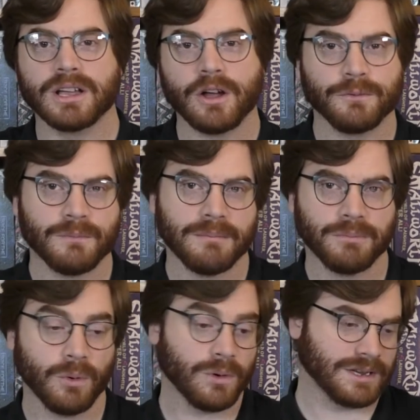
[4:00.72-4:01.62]
off my
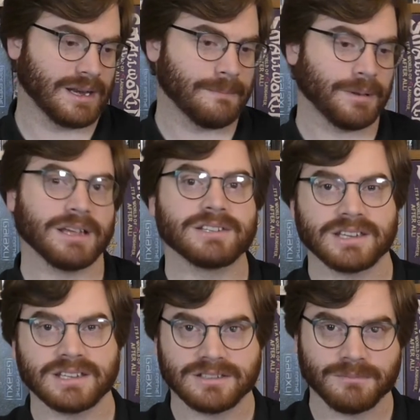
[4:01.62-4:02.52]
board and then
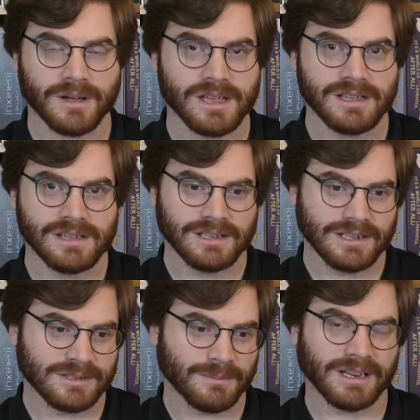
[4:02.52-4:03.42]
placing into my
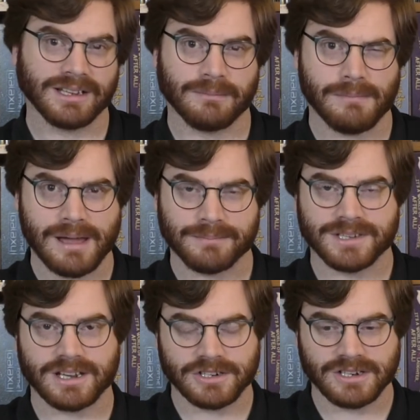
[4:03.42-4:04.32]
little map
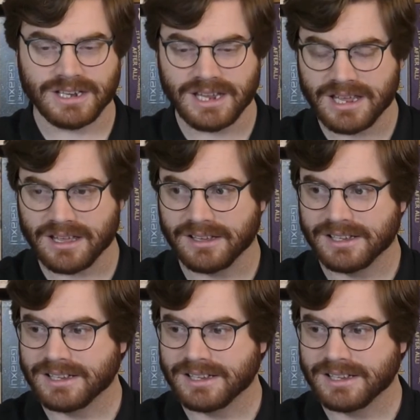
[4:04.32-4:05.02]
section here